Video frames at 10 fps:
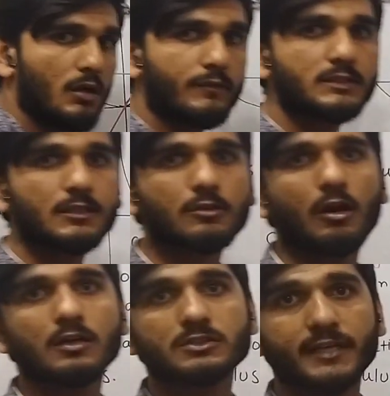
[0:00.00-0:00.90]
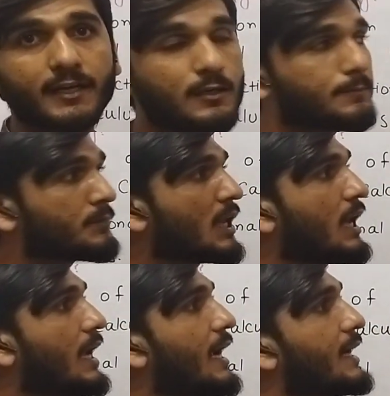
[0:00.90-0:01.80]
It is a constant,
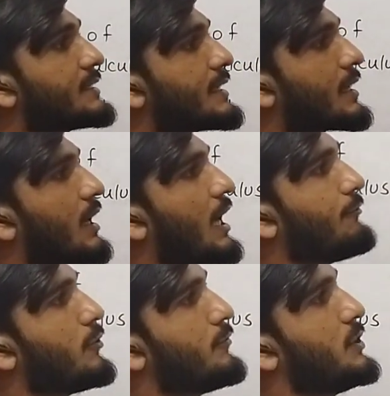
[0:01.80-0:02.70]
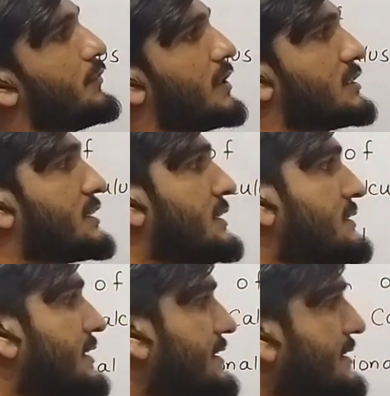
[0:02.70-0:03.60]
and the graph of the
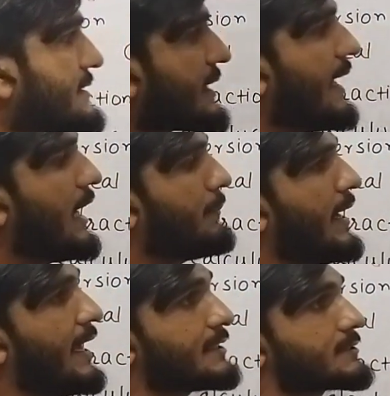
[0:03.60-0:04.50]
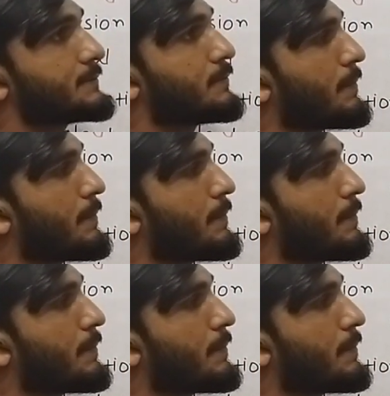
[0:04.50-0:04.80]
functions is described as